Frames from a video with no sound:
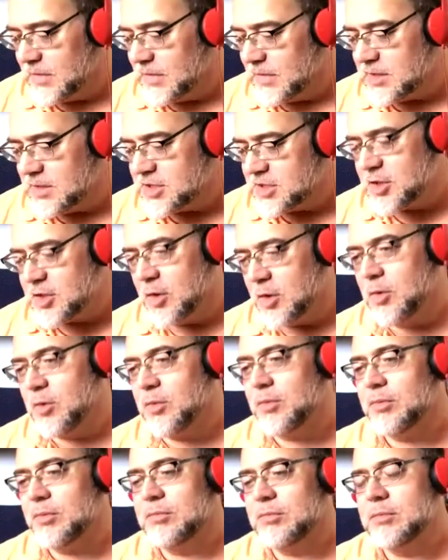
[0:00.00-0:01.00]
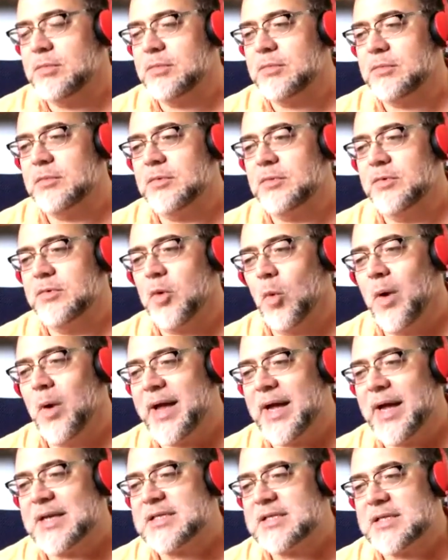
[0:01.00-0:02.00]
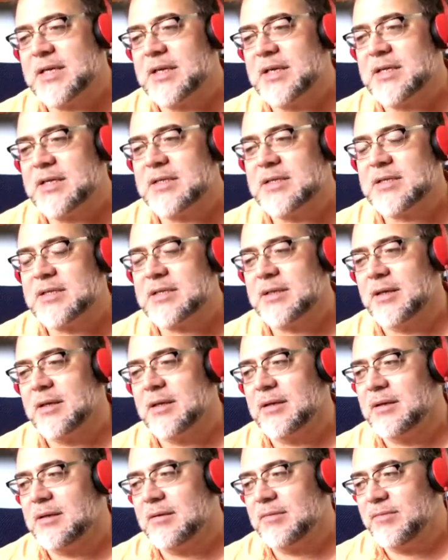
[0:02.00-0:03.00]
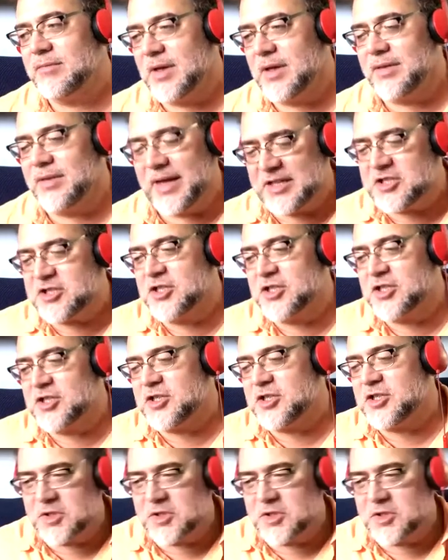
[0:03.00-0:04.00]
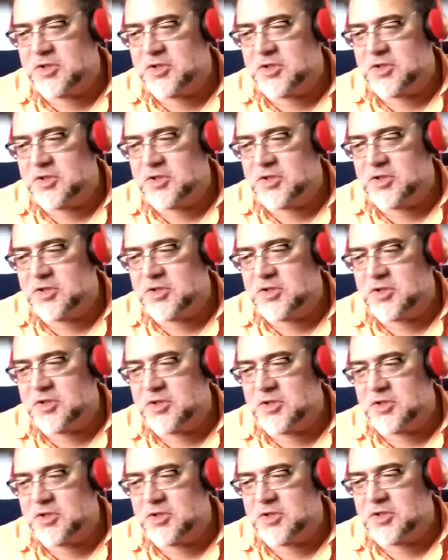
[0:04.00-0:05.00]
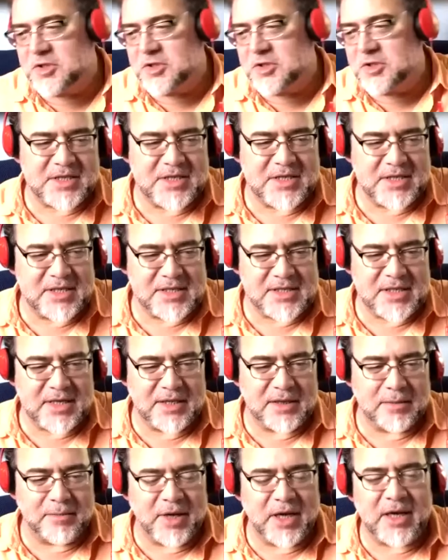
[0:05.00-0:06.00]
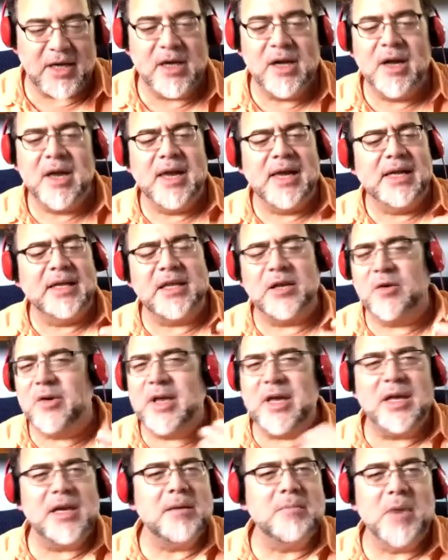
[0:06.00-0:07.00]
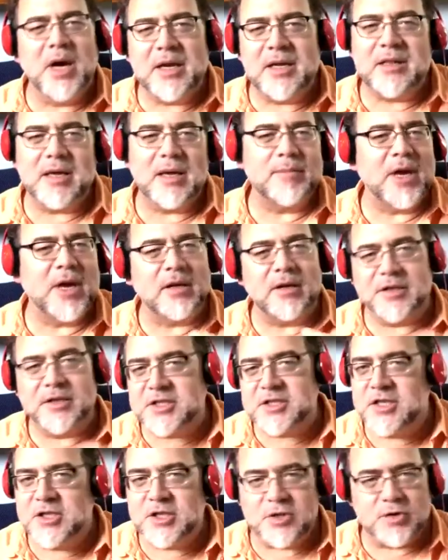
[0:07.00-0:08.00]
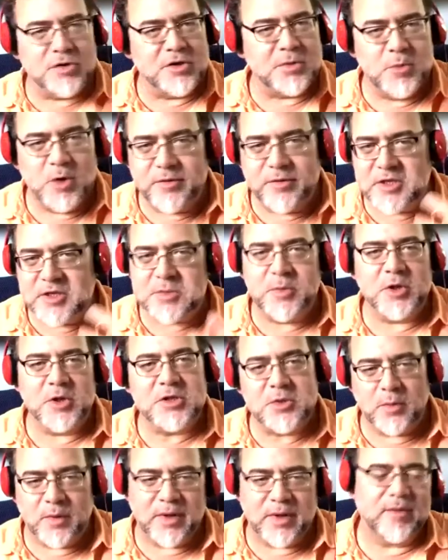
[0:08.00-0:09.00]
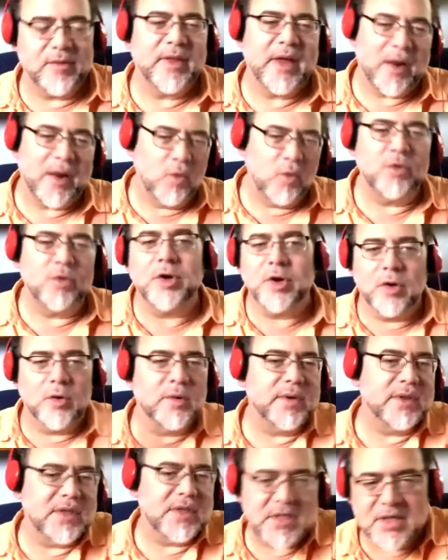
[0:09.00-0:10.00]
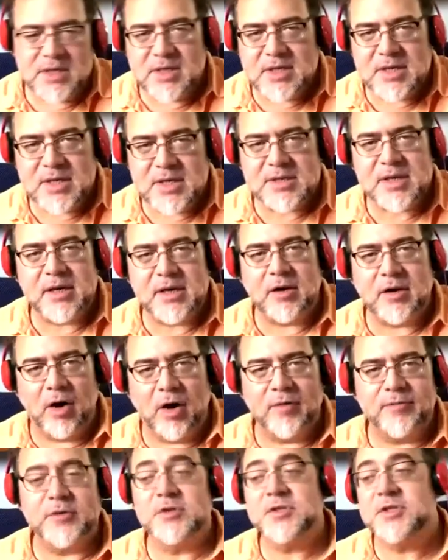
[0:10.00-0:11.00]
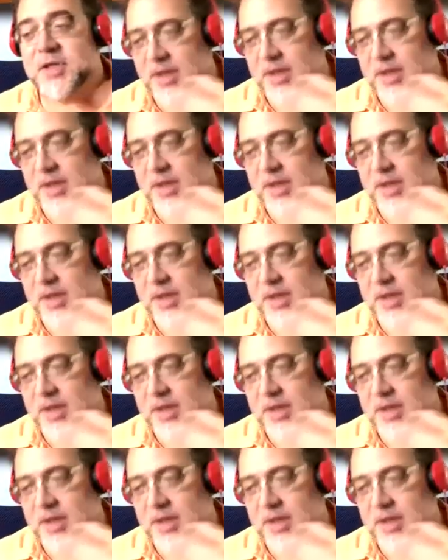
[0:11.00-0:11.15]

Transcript: So the way I see it is, that's just to explain my point about TTSA and the money. Any money they make on T-shirts, movies, books, or whatever, that will go in the TTSA coffers.